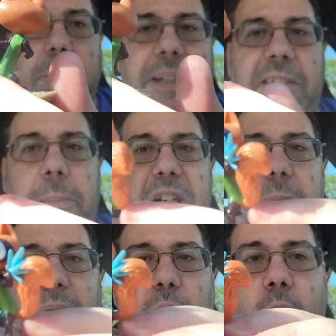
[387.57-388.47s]
piece I
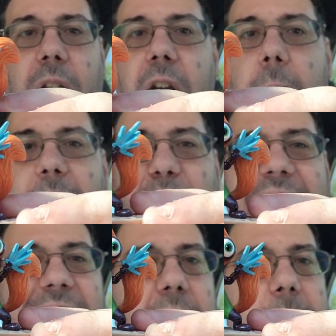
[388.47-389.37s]
mentioned before, but
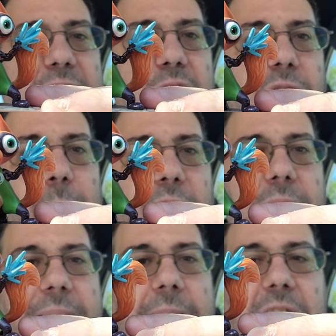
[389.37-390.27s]
fits in on my shelf for my
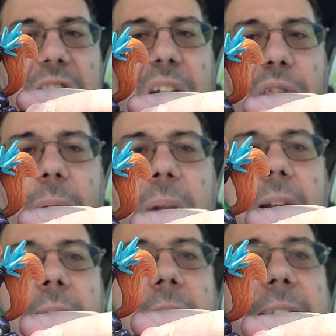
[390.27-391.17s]
Green Lantern stuff.
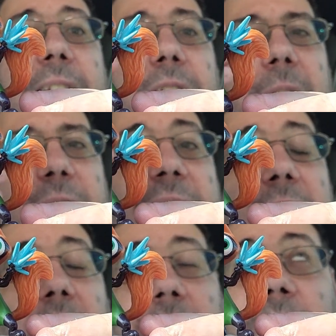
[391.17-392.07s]
Again, if
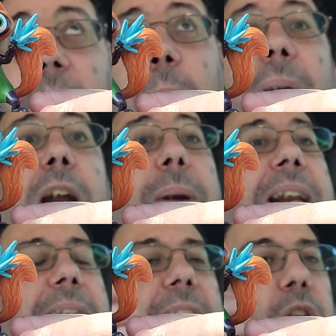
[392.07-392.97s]
you may or may
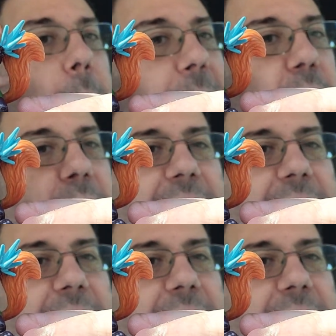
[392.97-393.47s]
not know, I'm a big Green